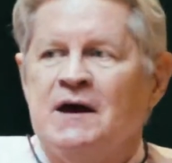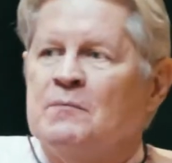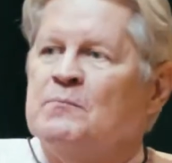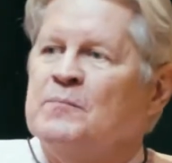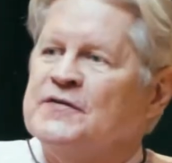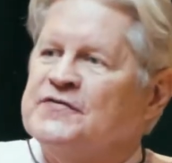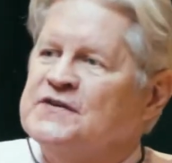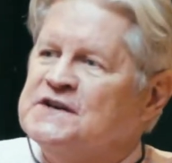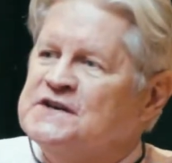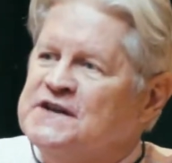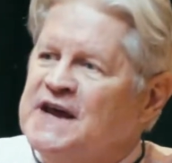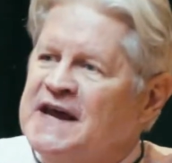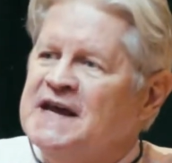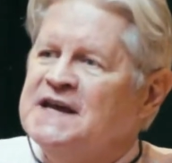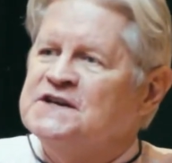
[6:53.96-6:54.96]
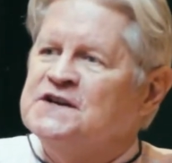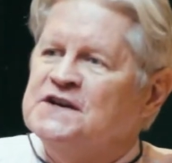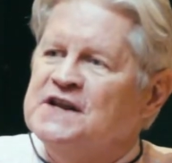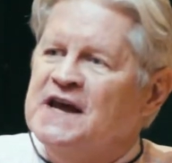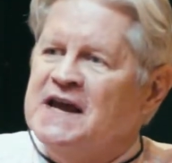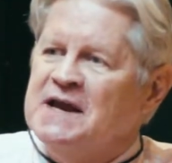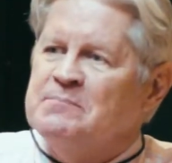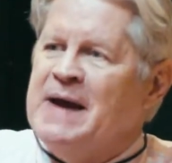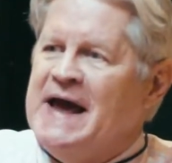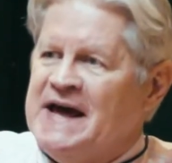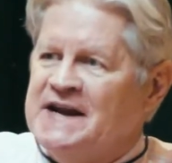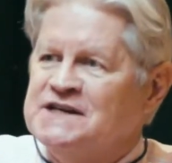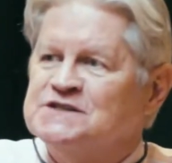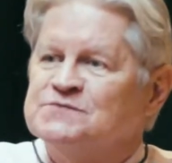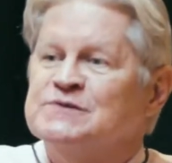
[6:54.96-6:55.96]
but the day-to-day
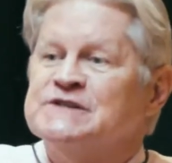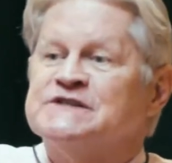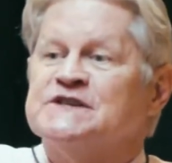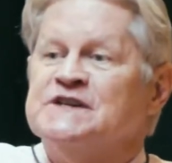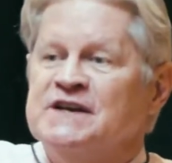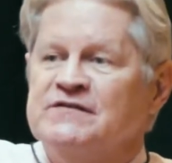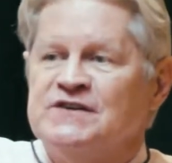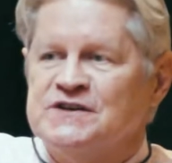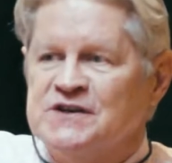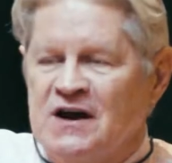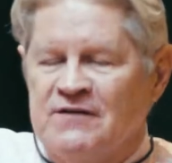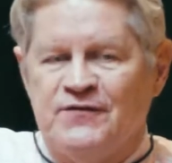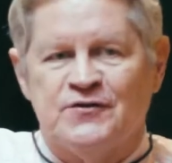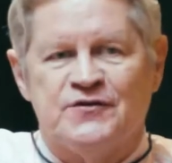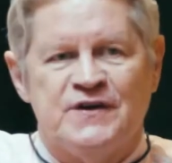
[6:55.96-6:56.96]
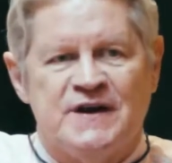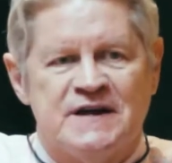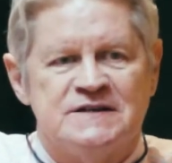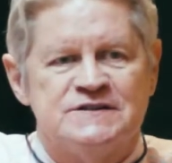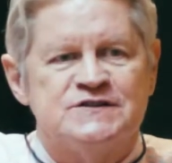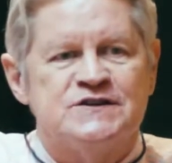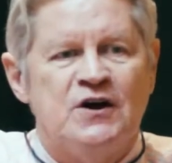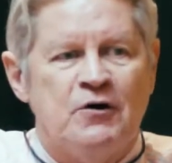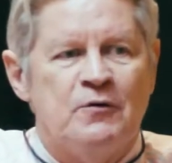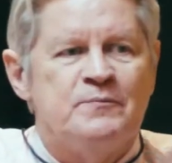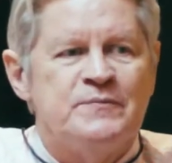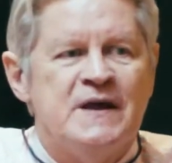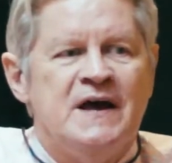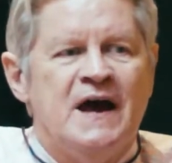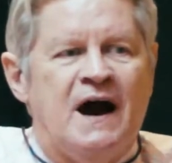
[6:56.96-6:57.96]
management's an even tougher thing. So
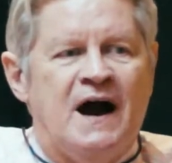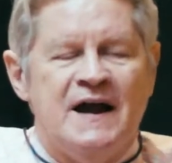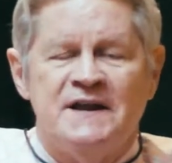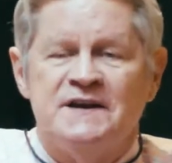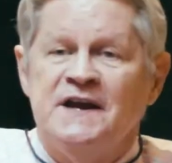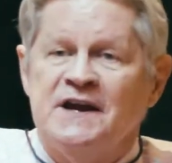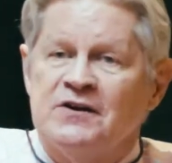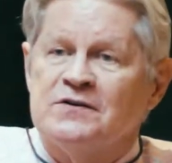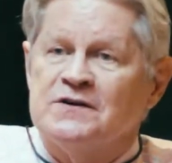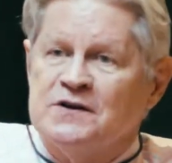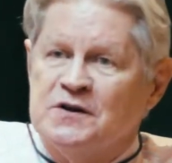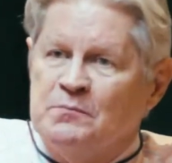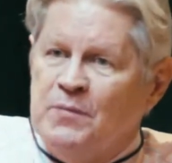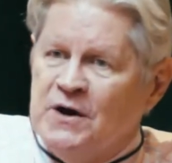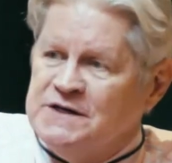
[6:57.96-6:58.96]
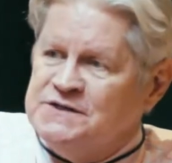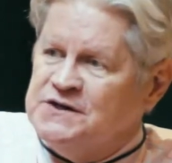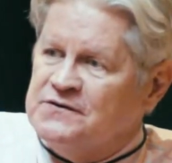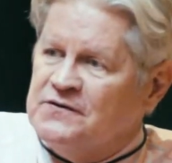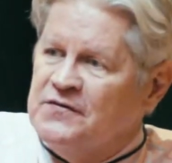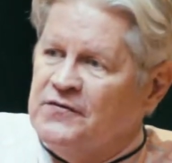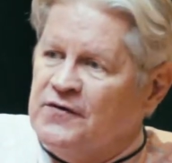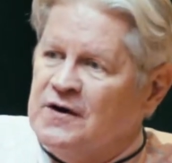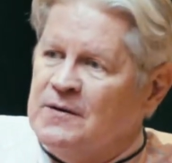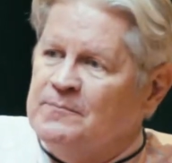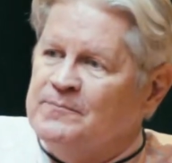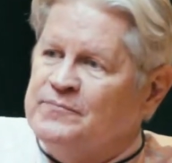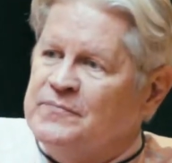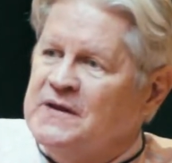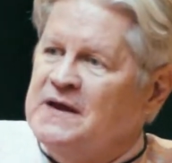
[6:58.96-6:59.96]
I inherited a budget
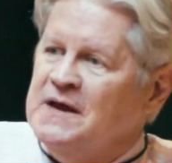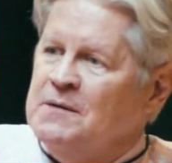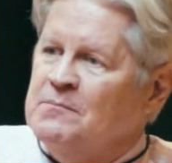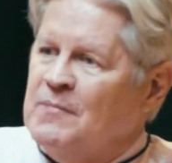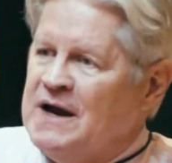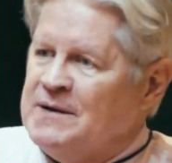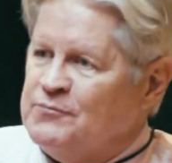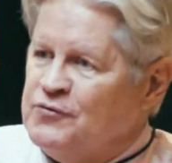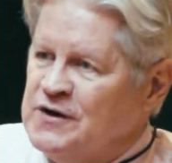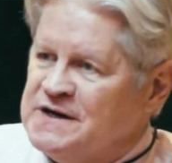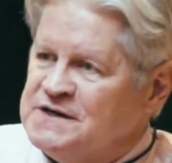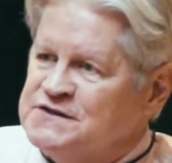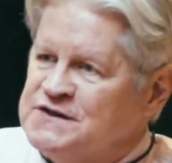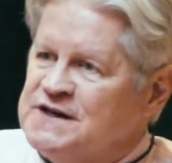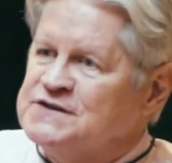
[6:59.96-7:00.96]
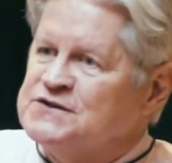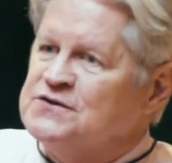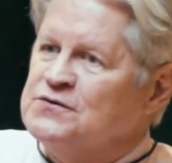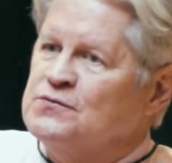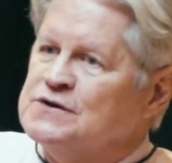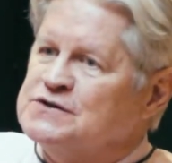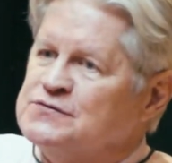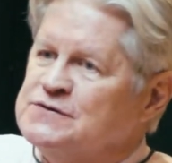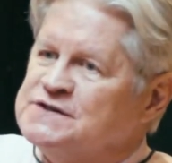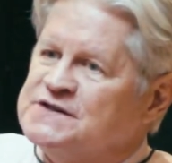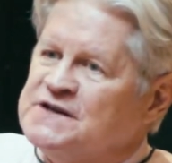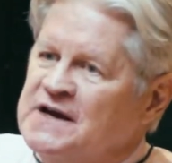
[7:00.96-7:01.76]
from my predecessor, which was